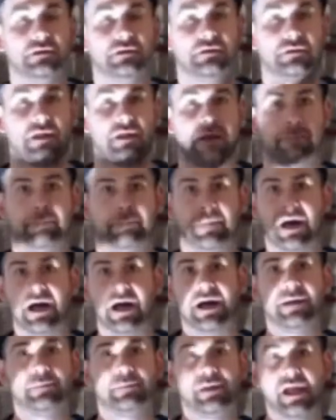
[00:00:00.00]
at
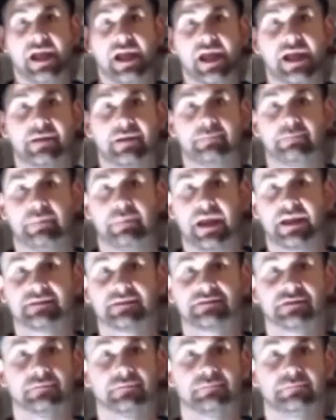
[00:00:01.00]

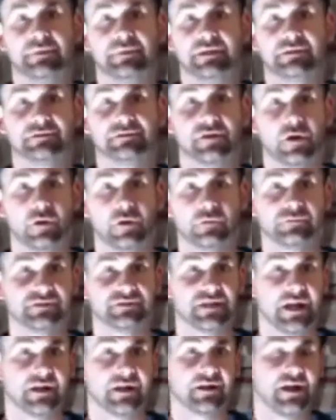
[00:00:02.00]

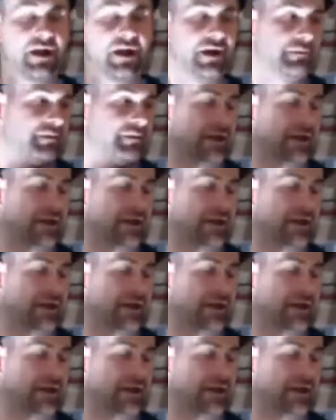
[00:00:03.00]
bob@bantambuildhomes.com,